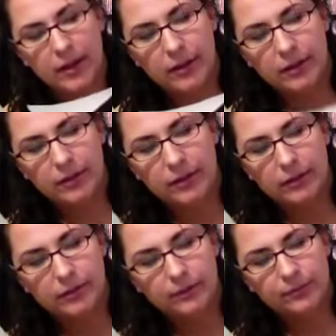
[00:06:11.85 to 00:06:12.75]

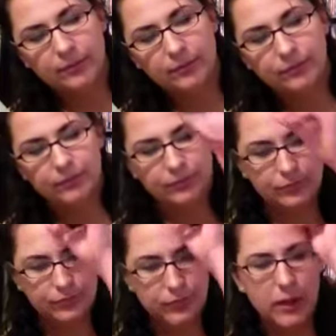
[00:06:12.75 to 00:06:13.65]

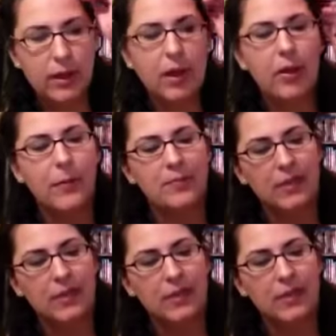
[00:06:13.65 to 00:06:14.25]
Okay.